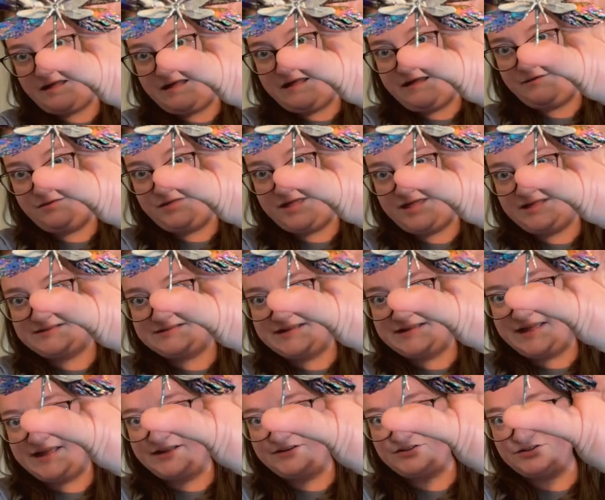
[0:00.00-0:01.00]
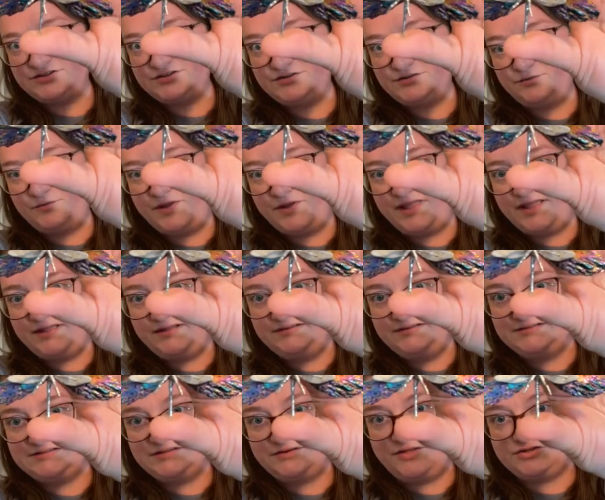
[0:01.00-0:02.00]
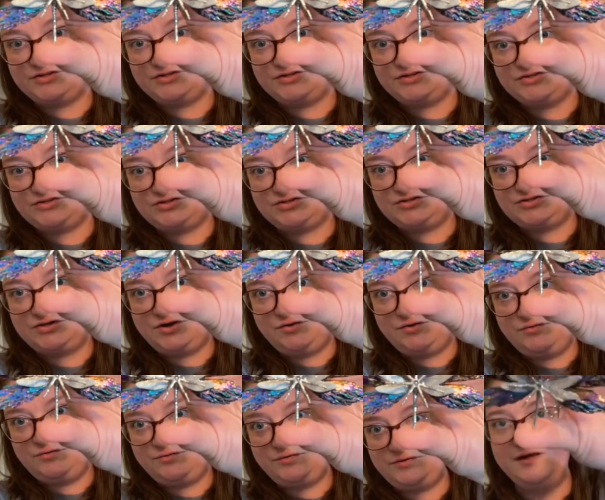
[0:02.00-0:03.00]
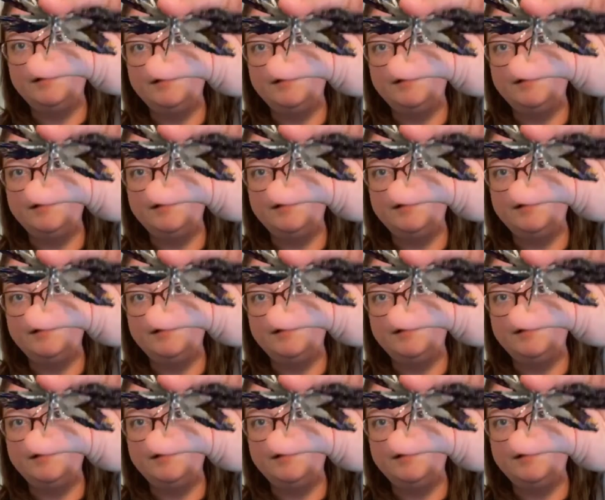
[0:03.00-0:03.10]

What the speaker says: how they attach the wings. They're like a stone.